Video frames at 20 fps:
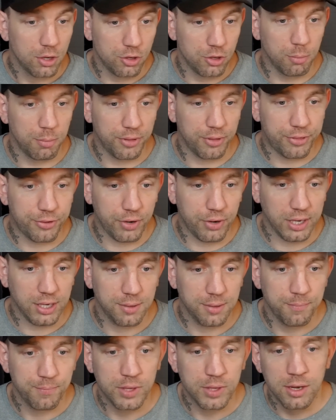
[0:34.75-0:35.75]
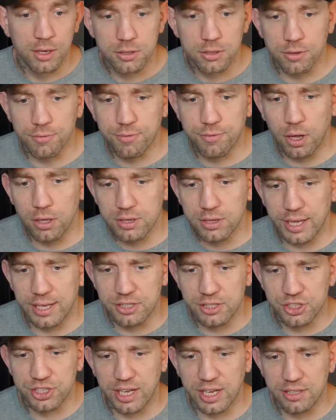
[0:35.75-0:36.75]
Number 3, the vault
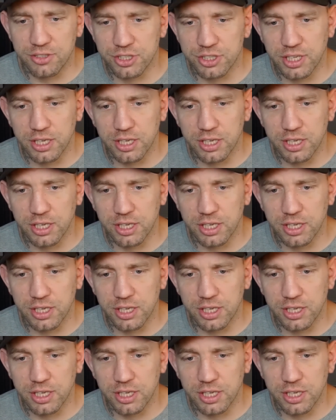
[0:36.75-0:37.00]
then sends